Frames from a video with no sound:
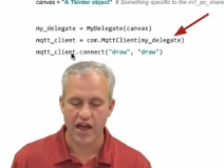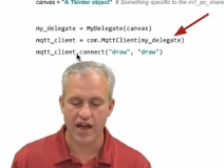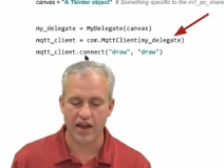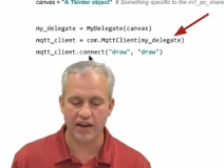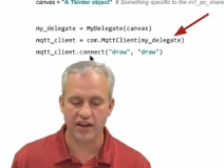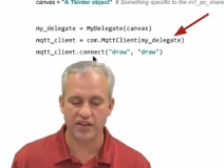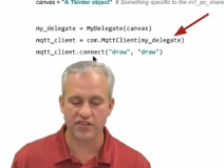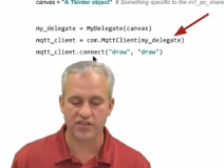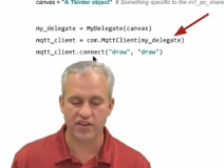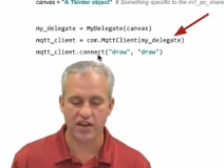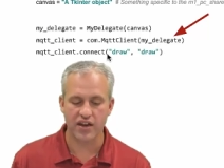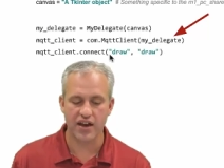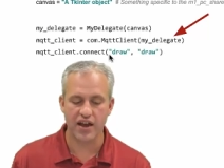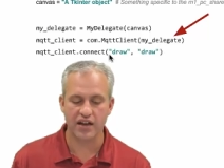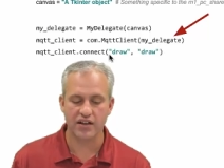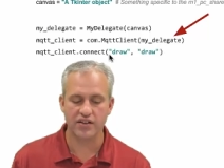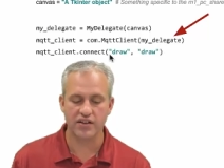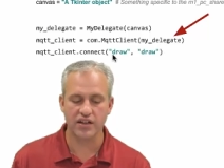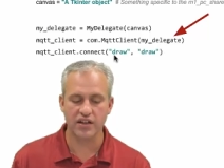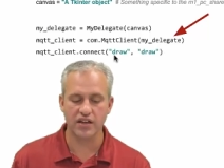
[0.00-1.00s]
and he's
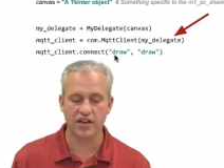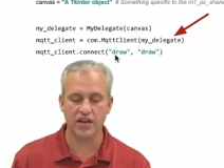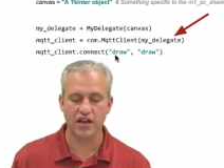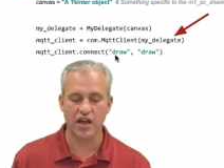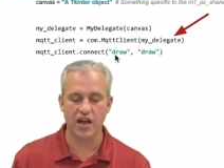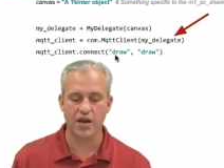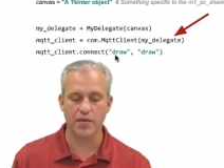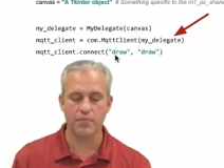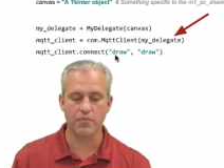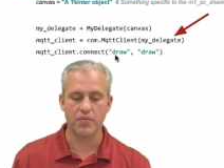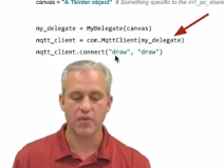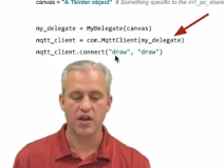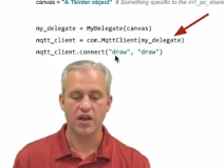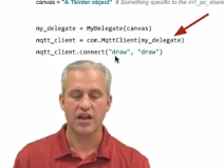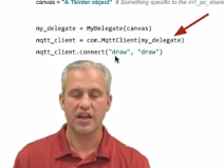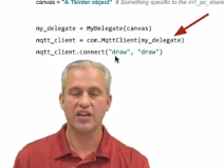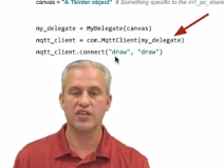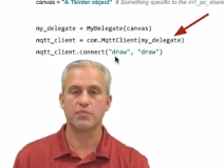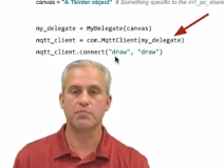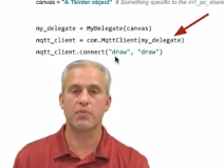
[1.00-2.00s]
connecting and
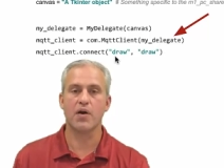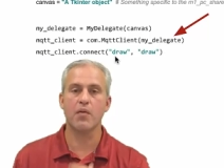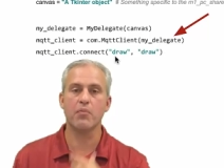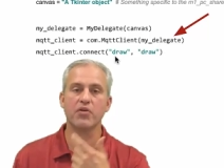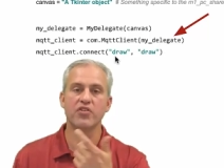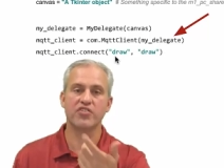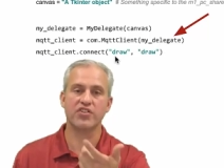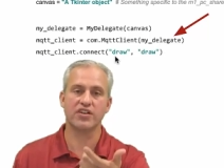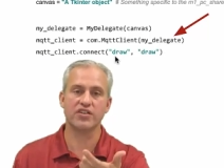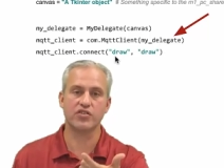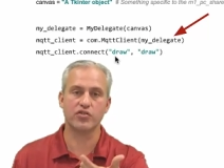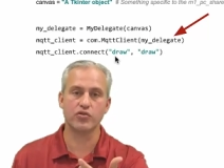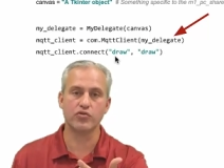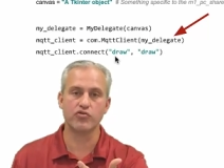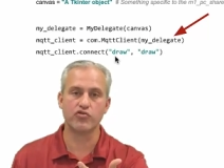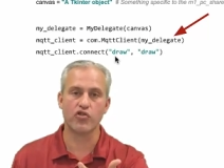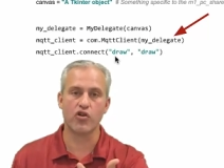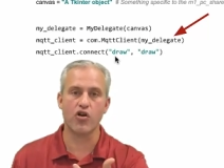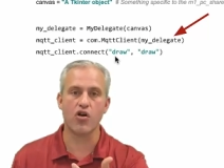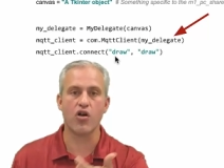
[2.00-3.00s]
he's publishing
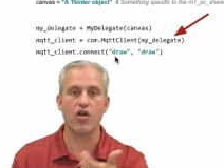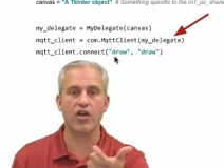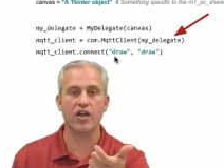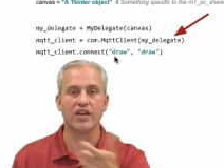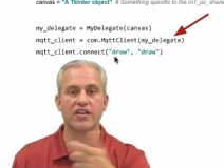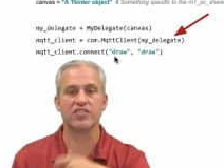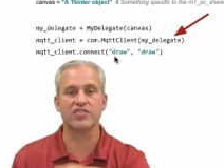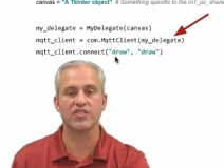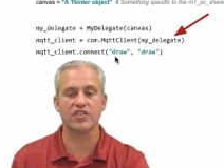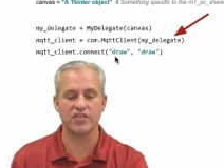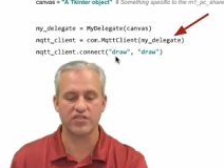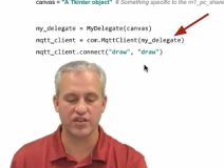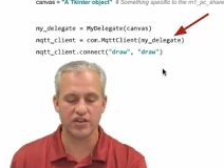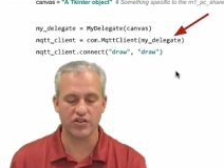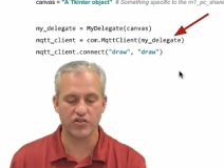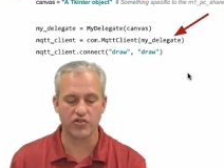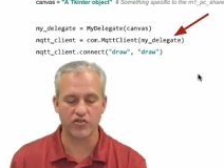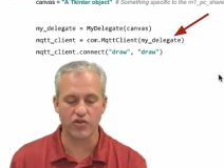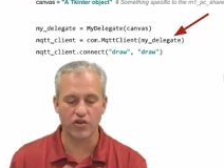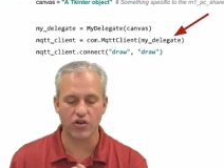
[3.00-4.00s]
to draw and he's
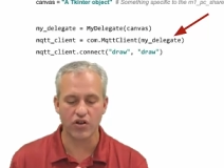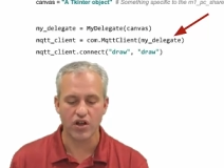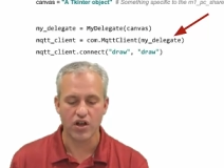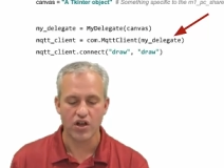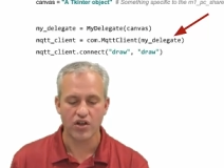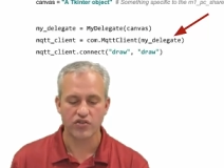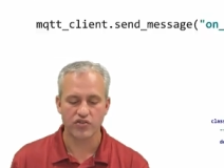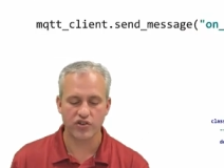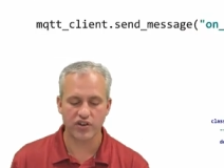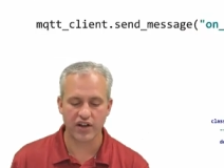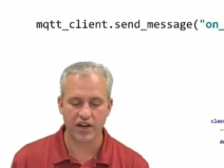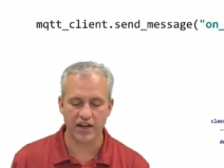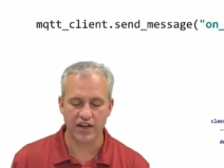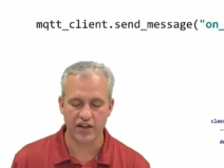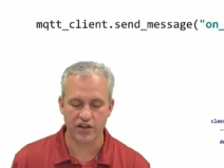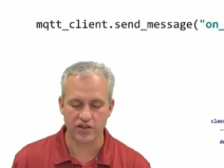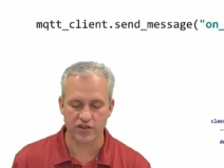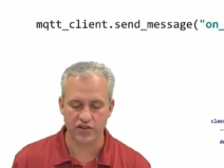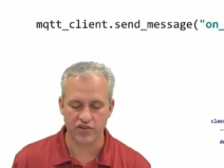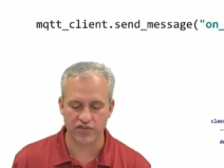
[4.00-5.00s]
listening to draw. So you're going to
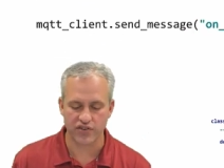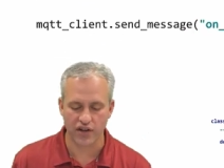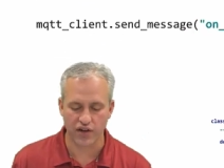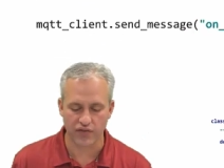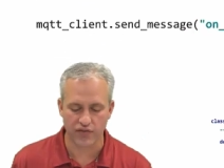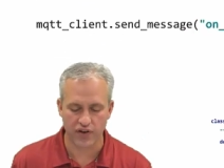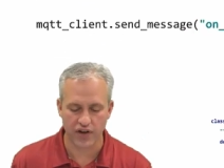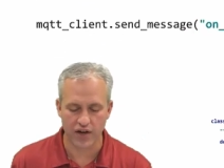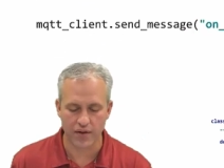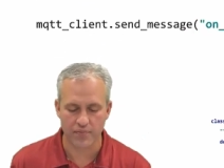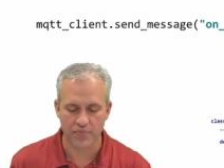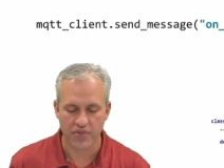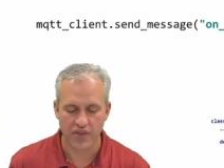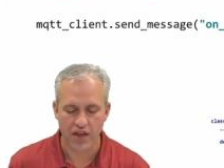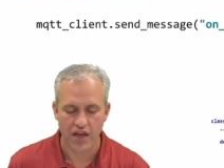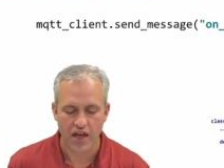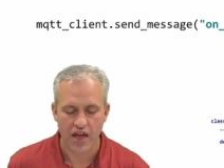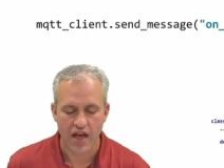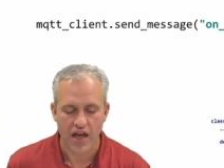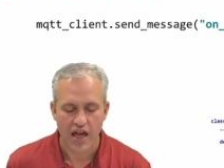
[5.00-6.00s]
hear yourself, right?
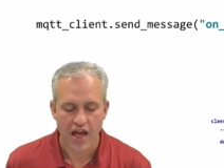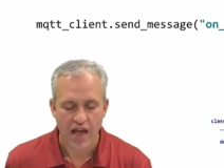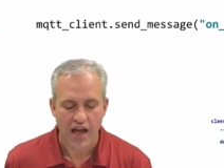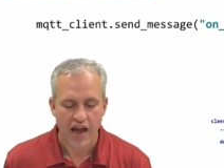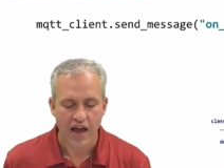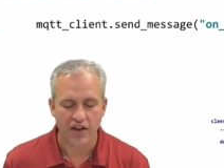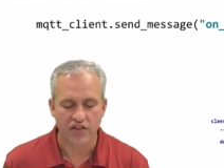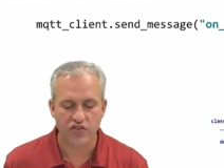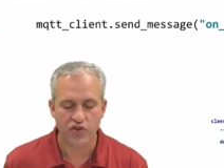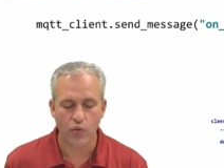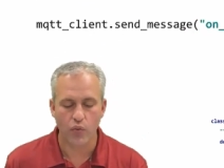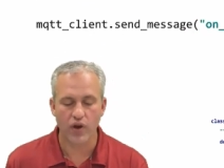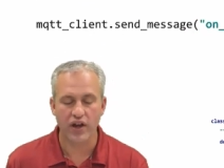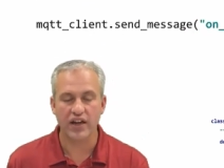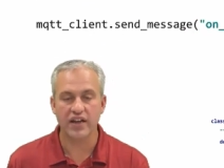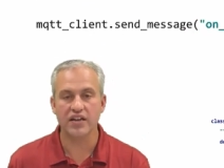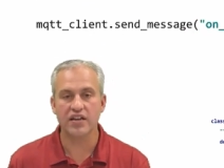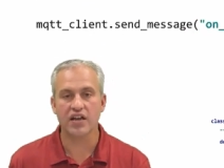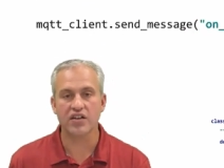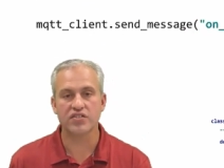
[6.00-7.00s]
And so what
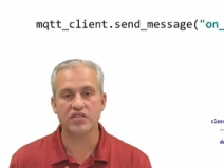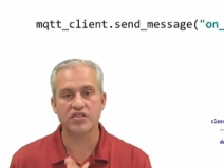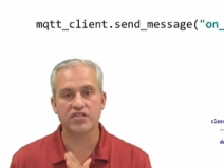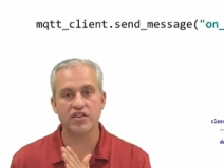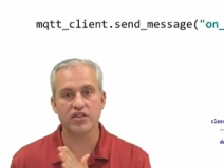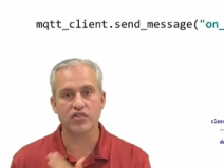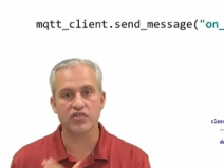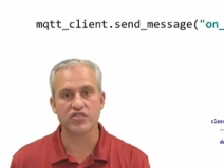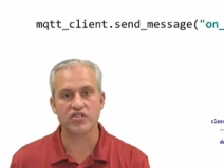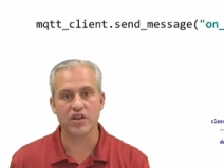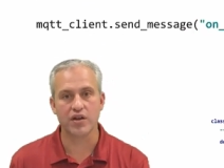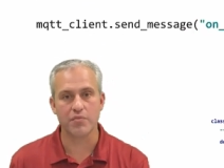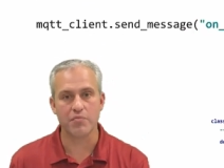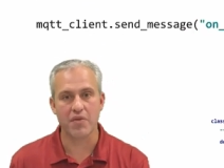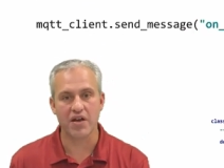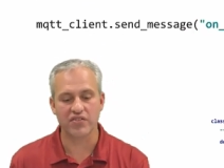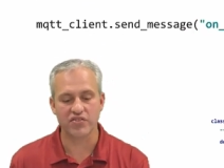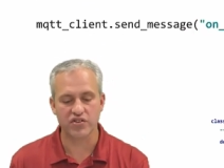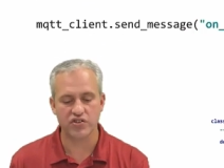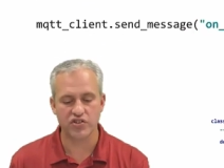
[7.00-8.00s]
he does is he'll send
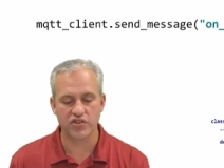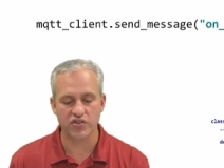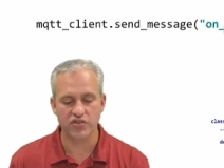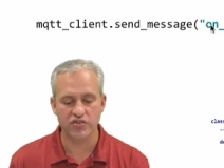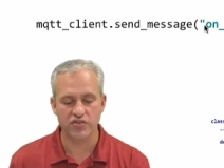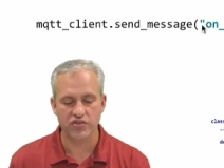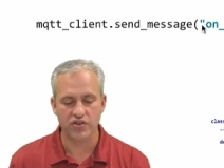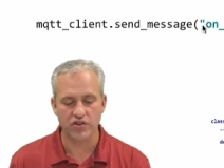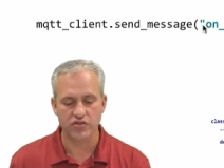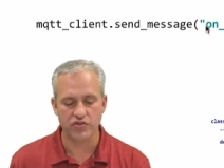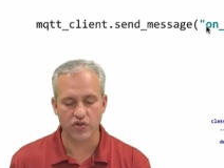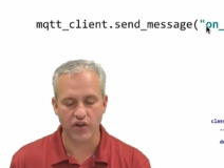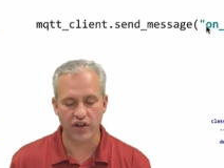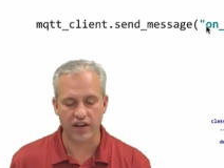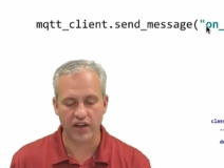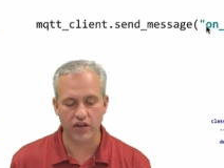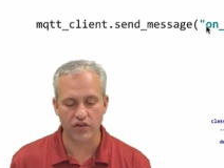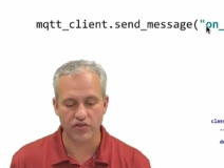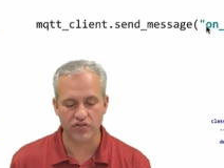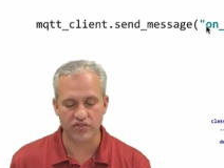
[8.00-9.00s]
messages. So
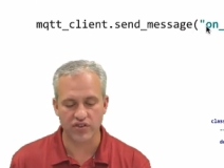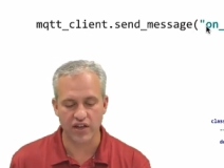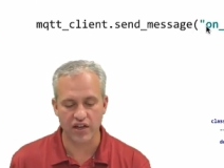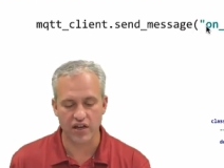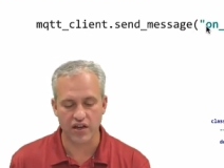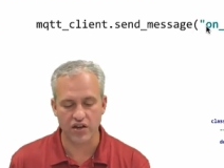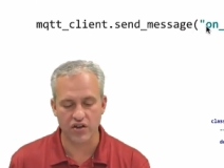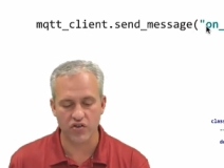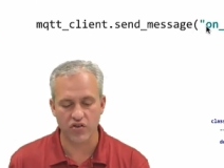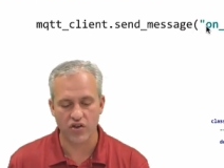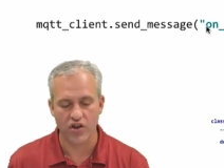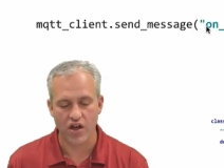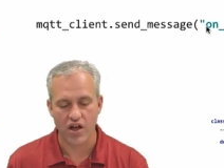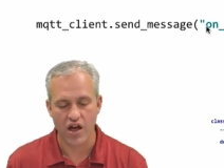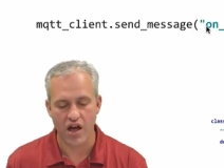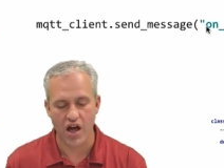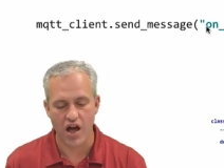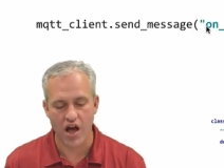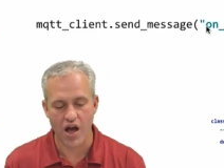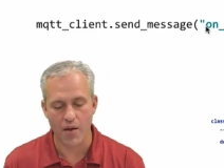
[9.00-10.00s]
like he'll send
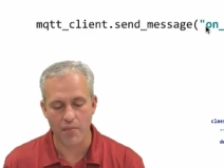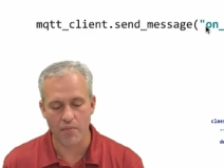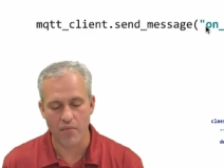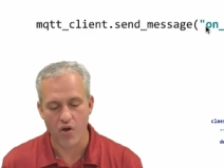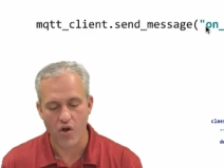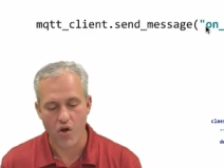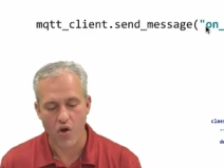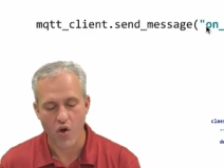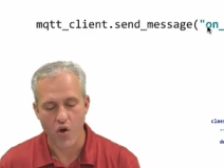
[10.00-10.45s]
um,